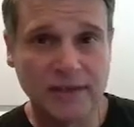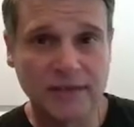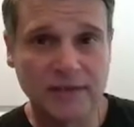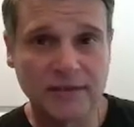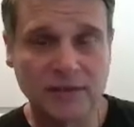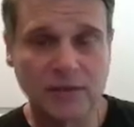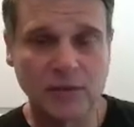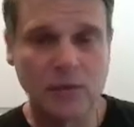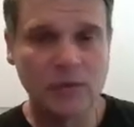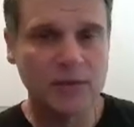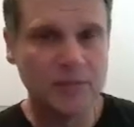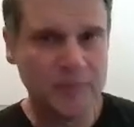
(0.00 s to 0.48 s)

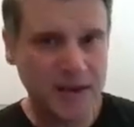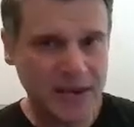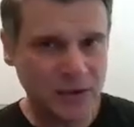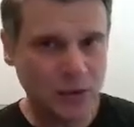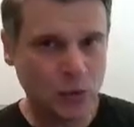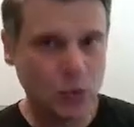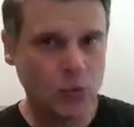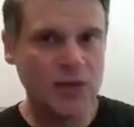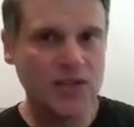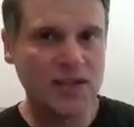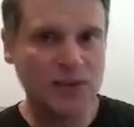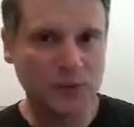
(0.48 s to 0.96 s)
So we're about a
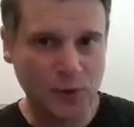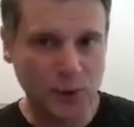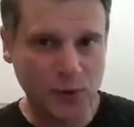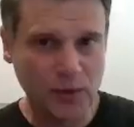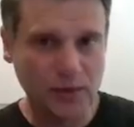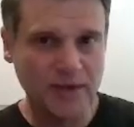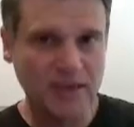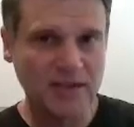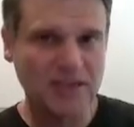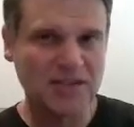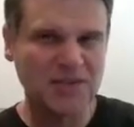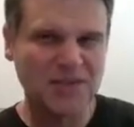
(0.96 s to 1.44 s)
week
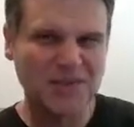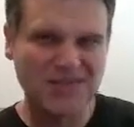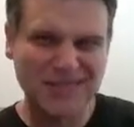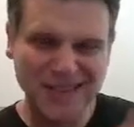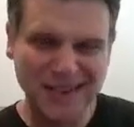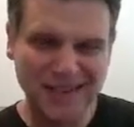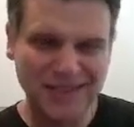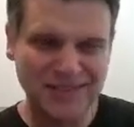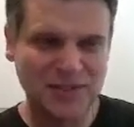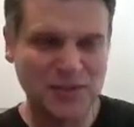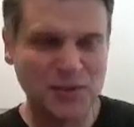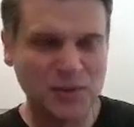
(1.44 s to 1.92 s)
early, so it's
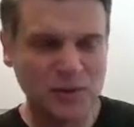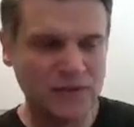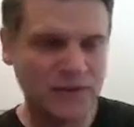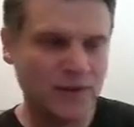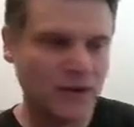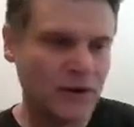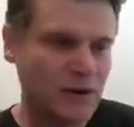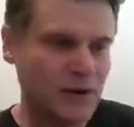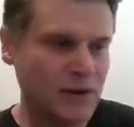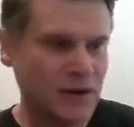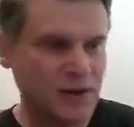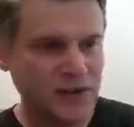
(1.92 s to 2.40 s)
not too
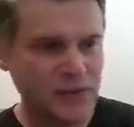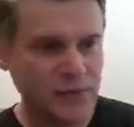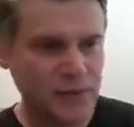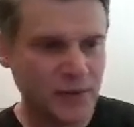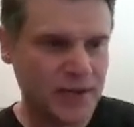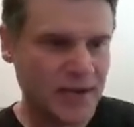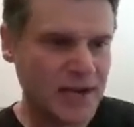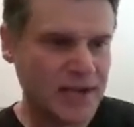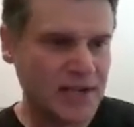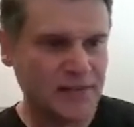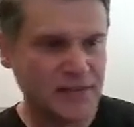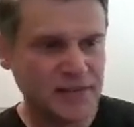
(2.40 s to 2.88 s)
far off. We're
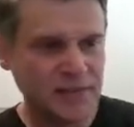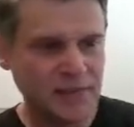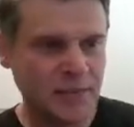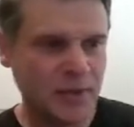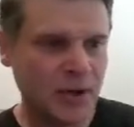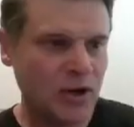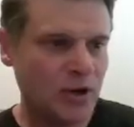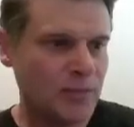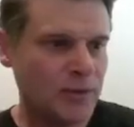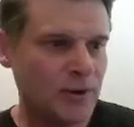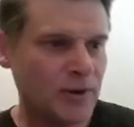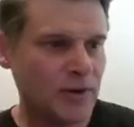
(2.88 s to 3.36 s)
kind of in the
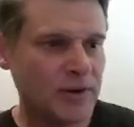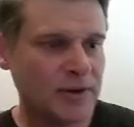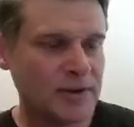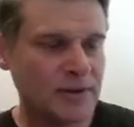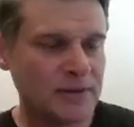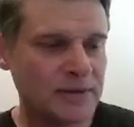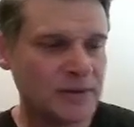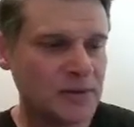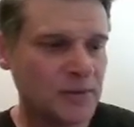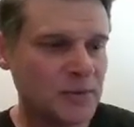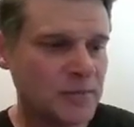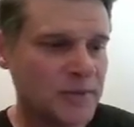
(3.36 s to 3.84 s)
ballpark a
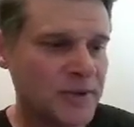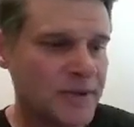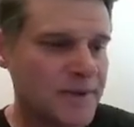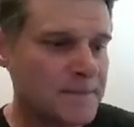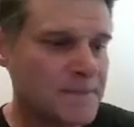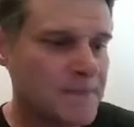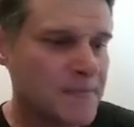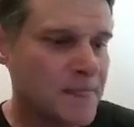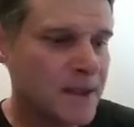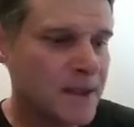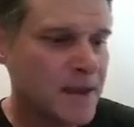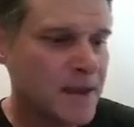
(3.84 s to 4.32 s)
little
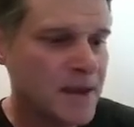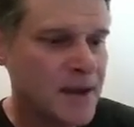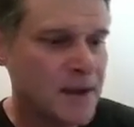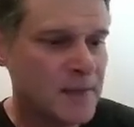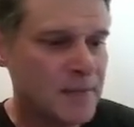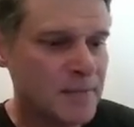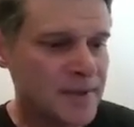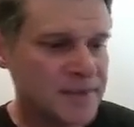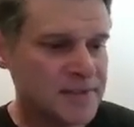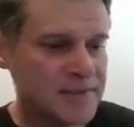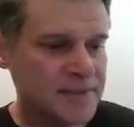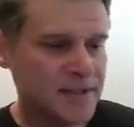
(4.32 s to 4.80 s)
bit.
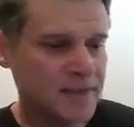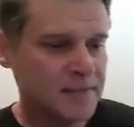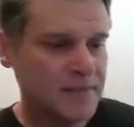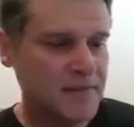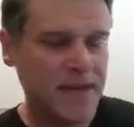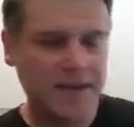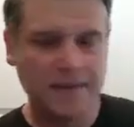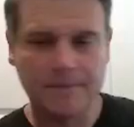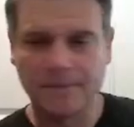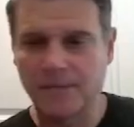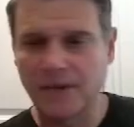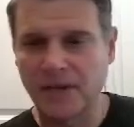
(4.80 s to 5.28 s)
But
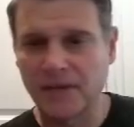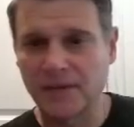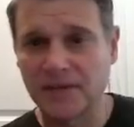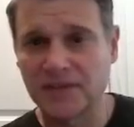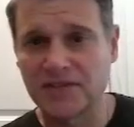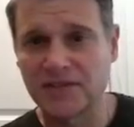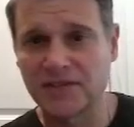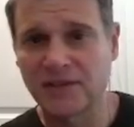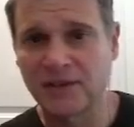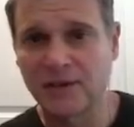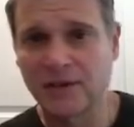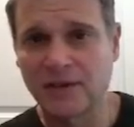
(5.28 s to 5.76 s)
hey, I'll let
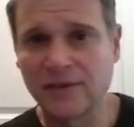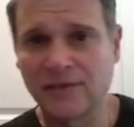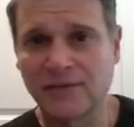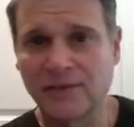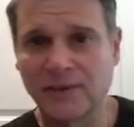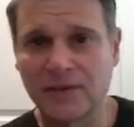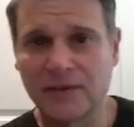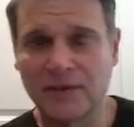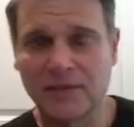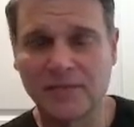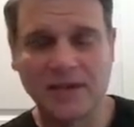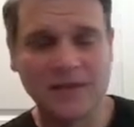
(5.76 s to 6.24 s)
you go for
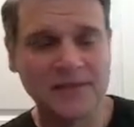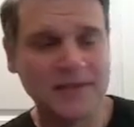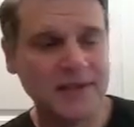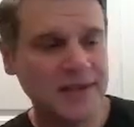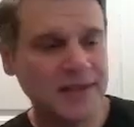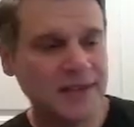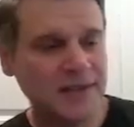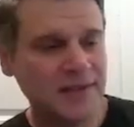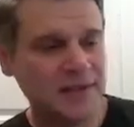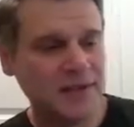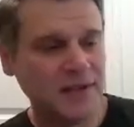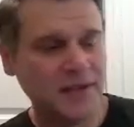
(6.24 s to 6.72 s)
your Monday
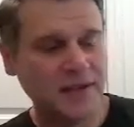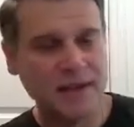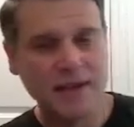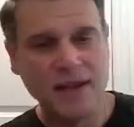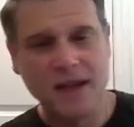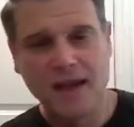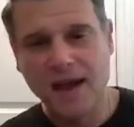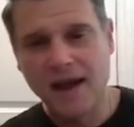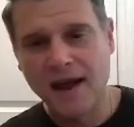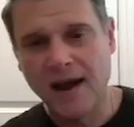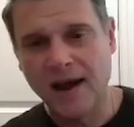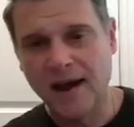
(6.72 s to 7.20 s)
evening.
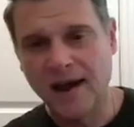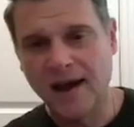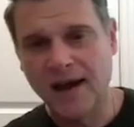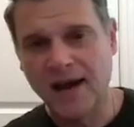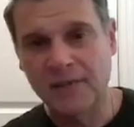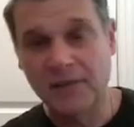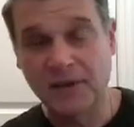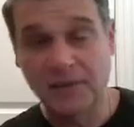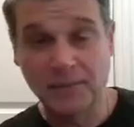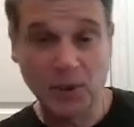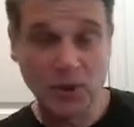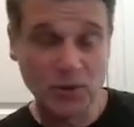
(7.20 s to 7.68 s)
I'm
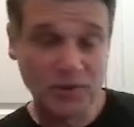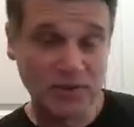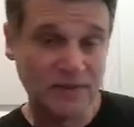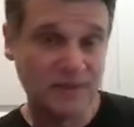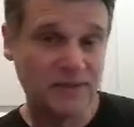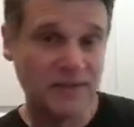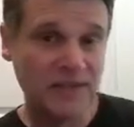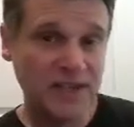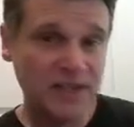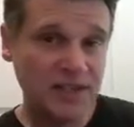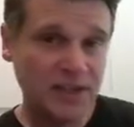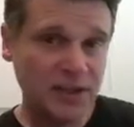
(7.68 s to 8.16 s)
going to post a
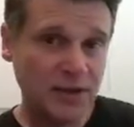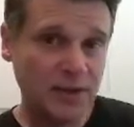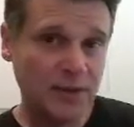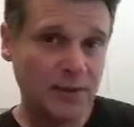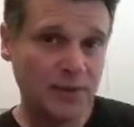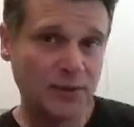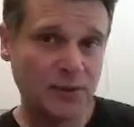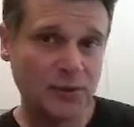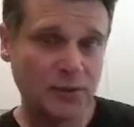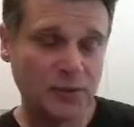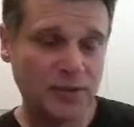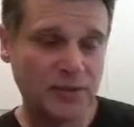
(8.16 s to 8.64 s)
video a
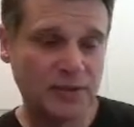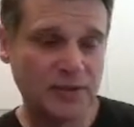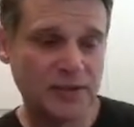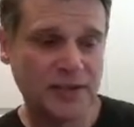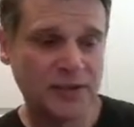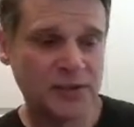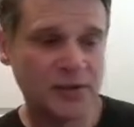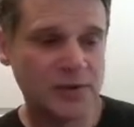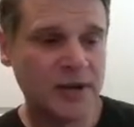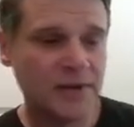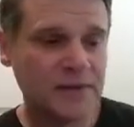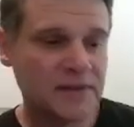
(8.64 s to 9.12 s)
little bit
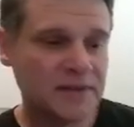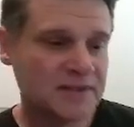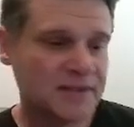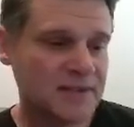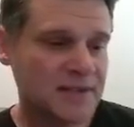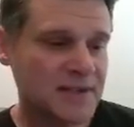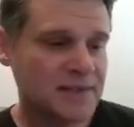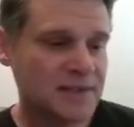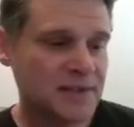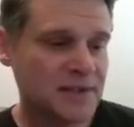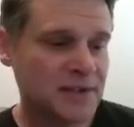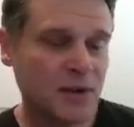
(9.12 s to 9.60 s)
later on this
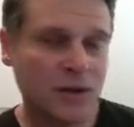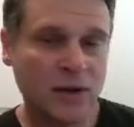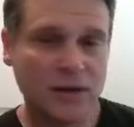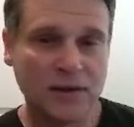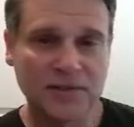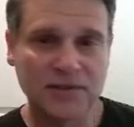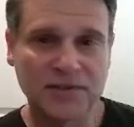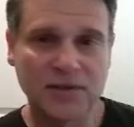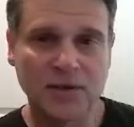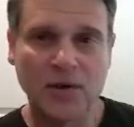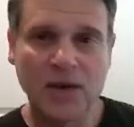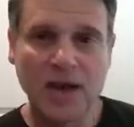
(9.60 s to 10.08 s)
evening
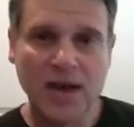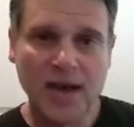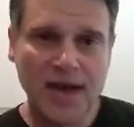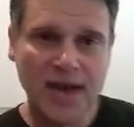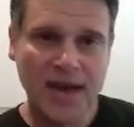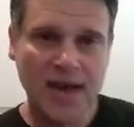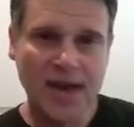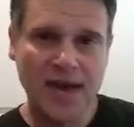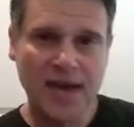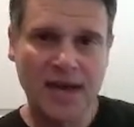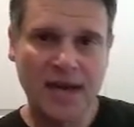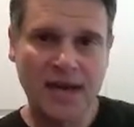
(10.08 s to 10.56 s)
also.
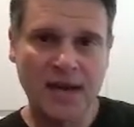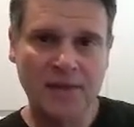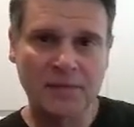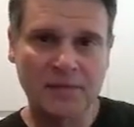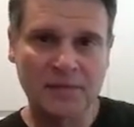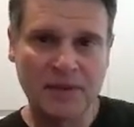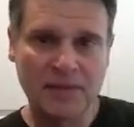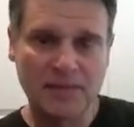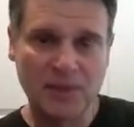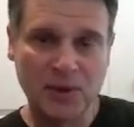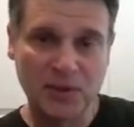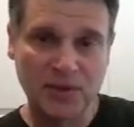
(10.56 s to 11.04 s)
And I'm going
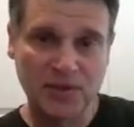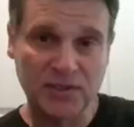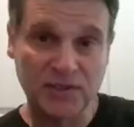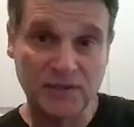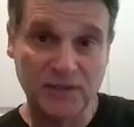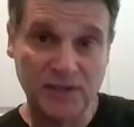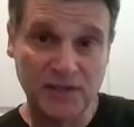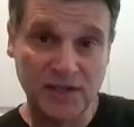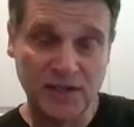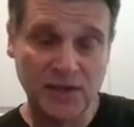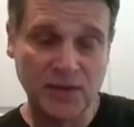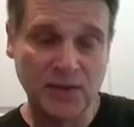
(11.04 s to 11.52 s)
to be posting
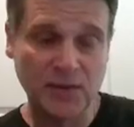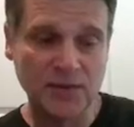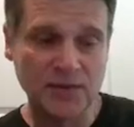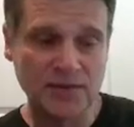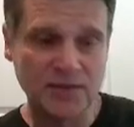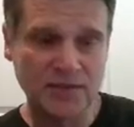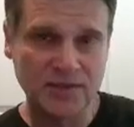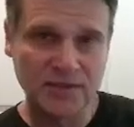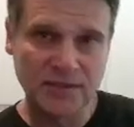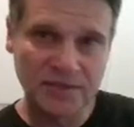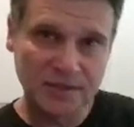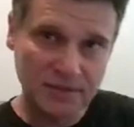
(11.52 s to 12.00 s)

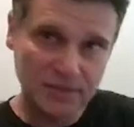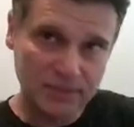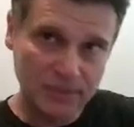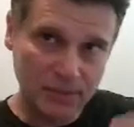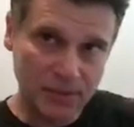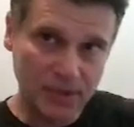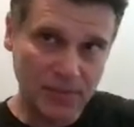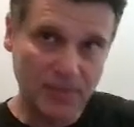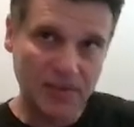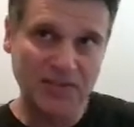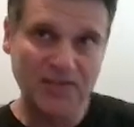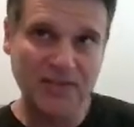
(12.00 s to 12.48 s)
videos
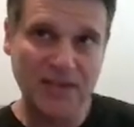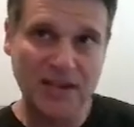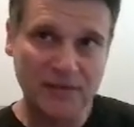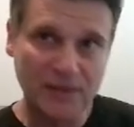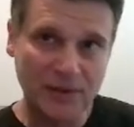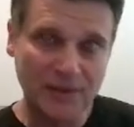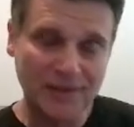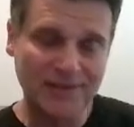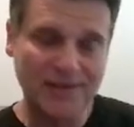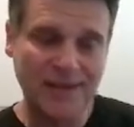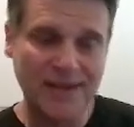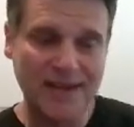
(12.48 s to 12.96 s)
pretty much
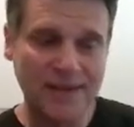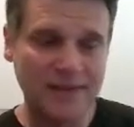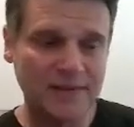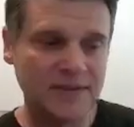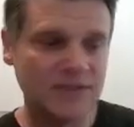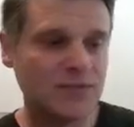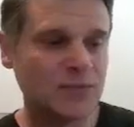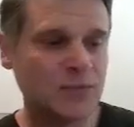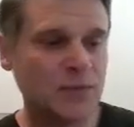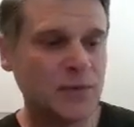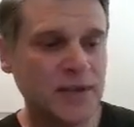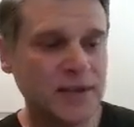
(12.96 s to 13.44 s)
every day
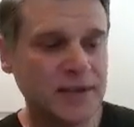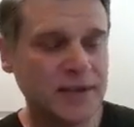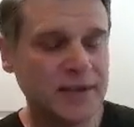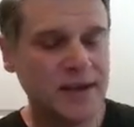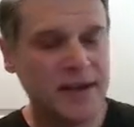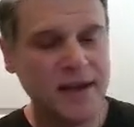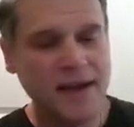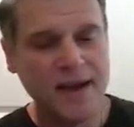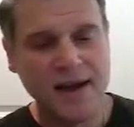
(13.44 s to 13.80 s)
this week.